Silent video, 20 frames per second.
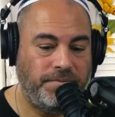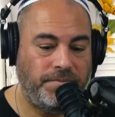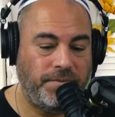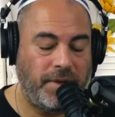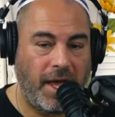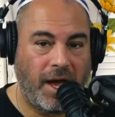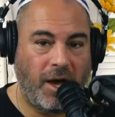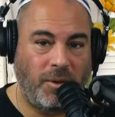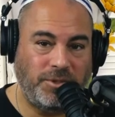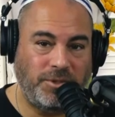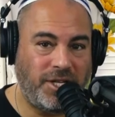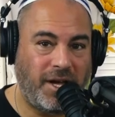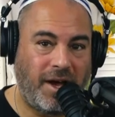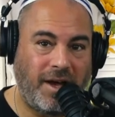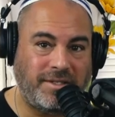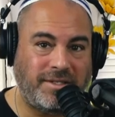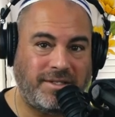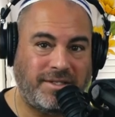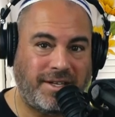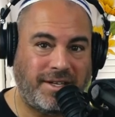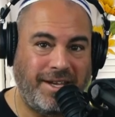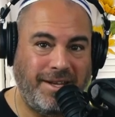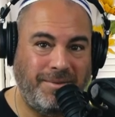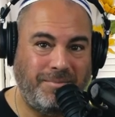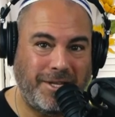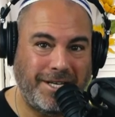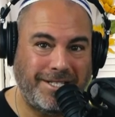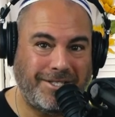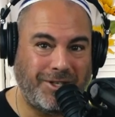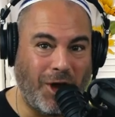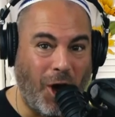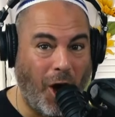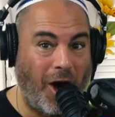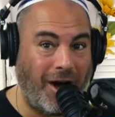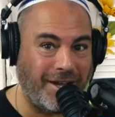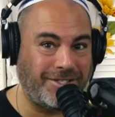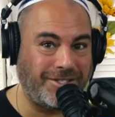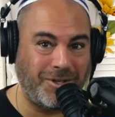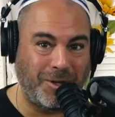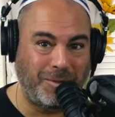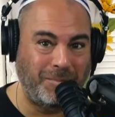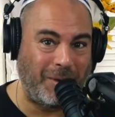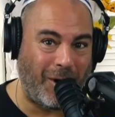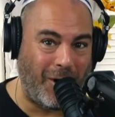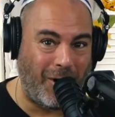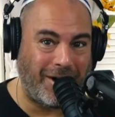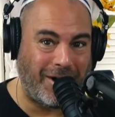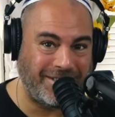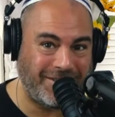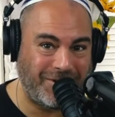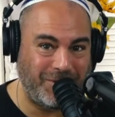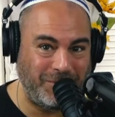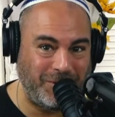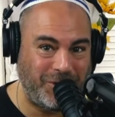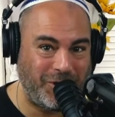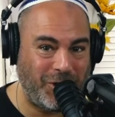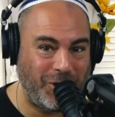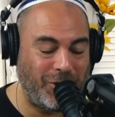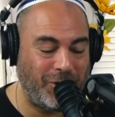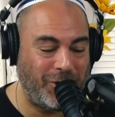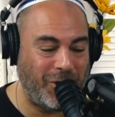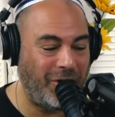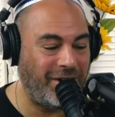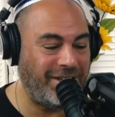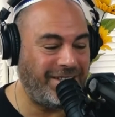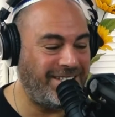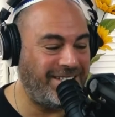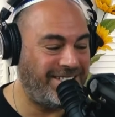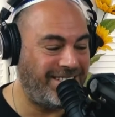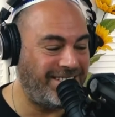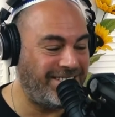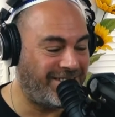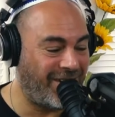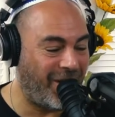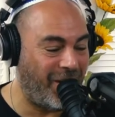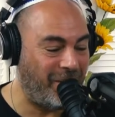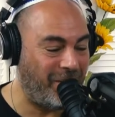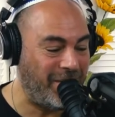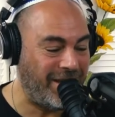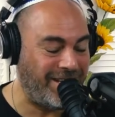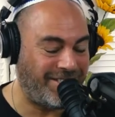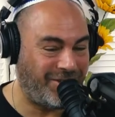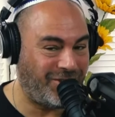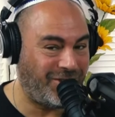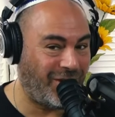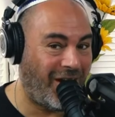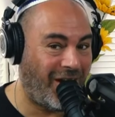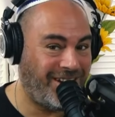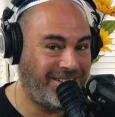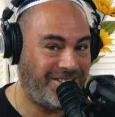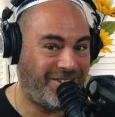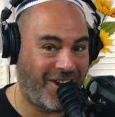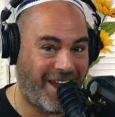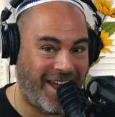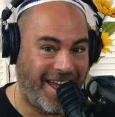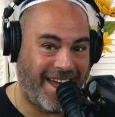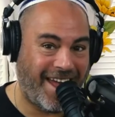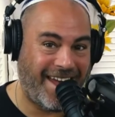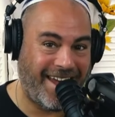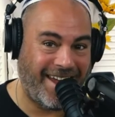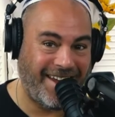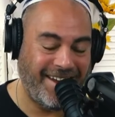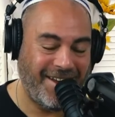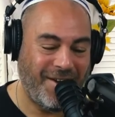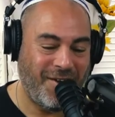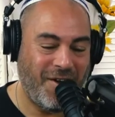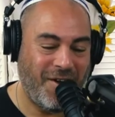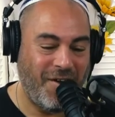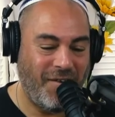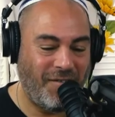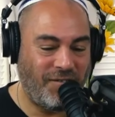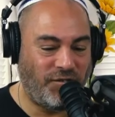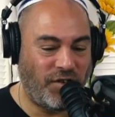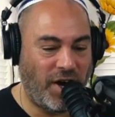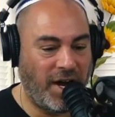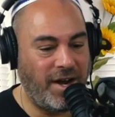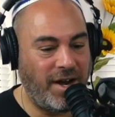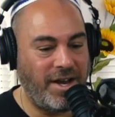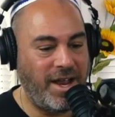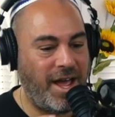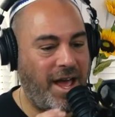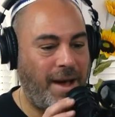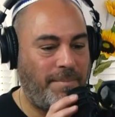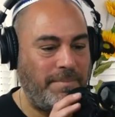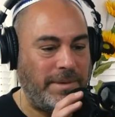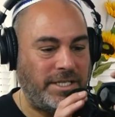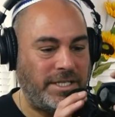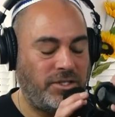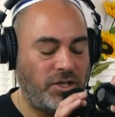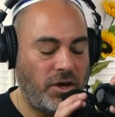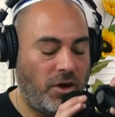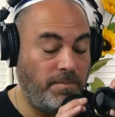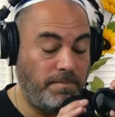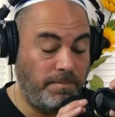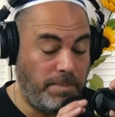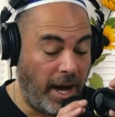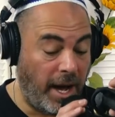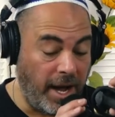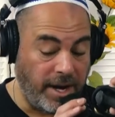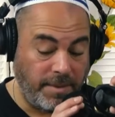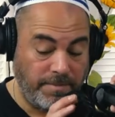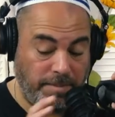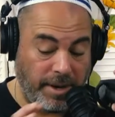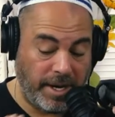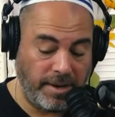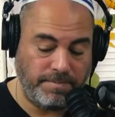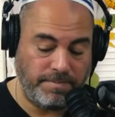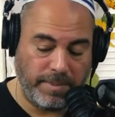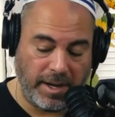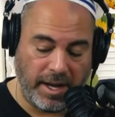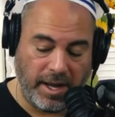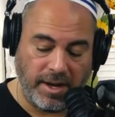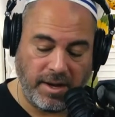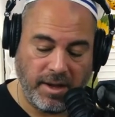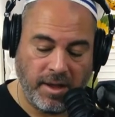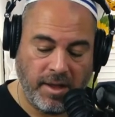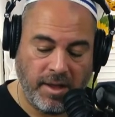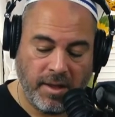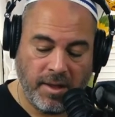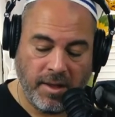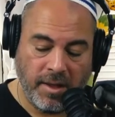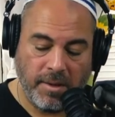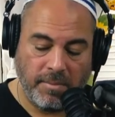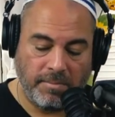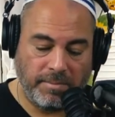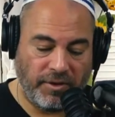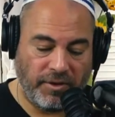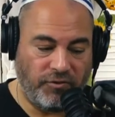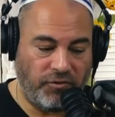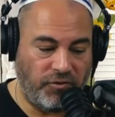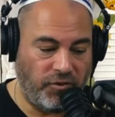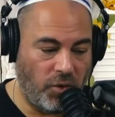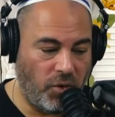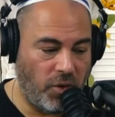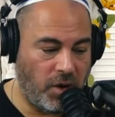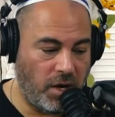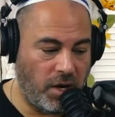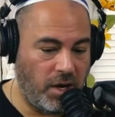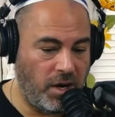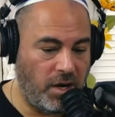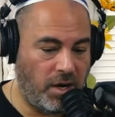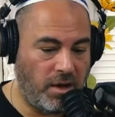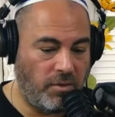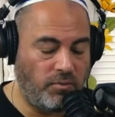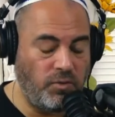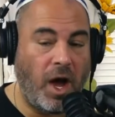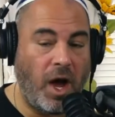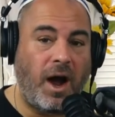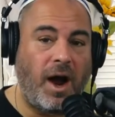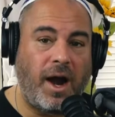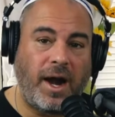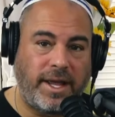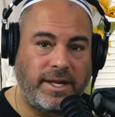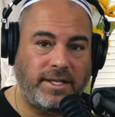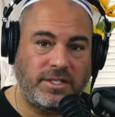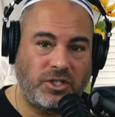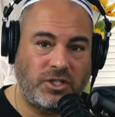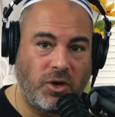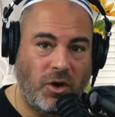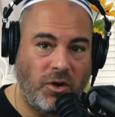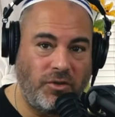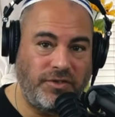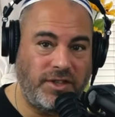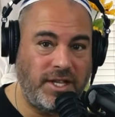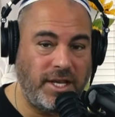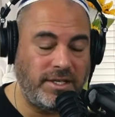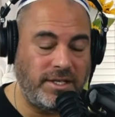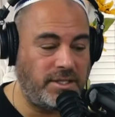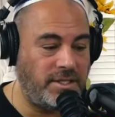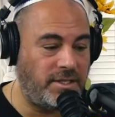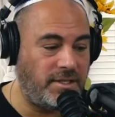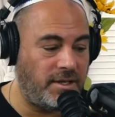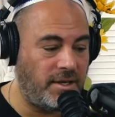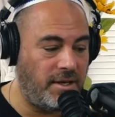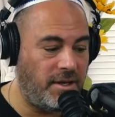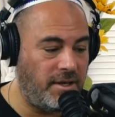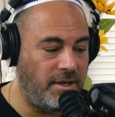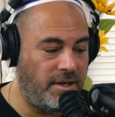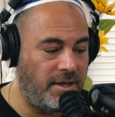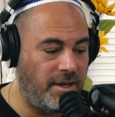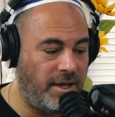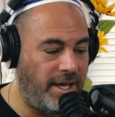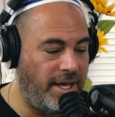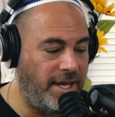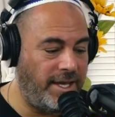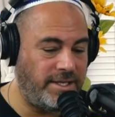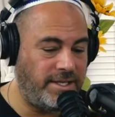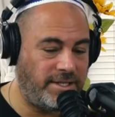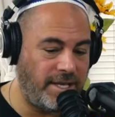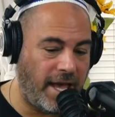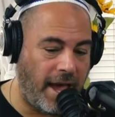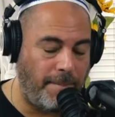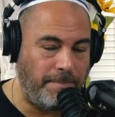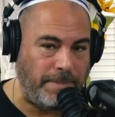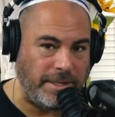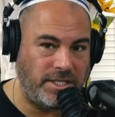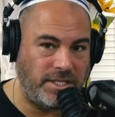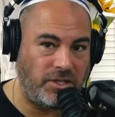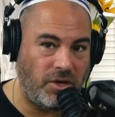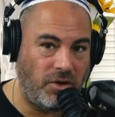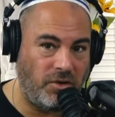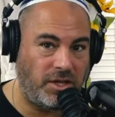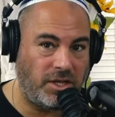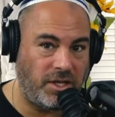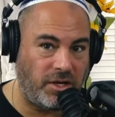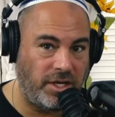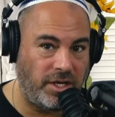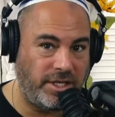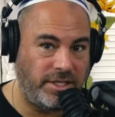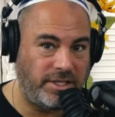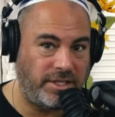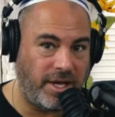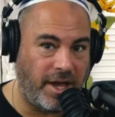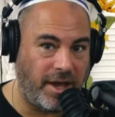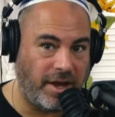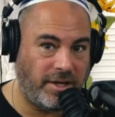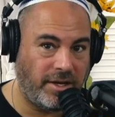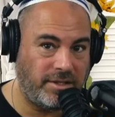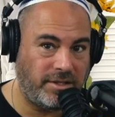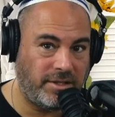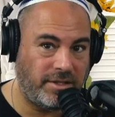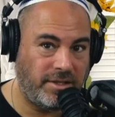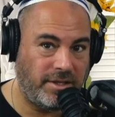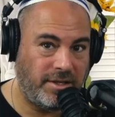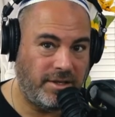helps us keep this awesome, awesome show going. This is going to be such a fun episode. But before, all right, so this is episode 36,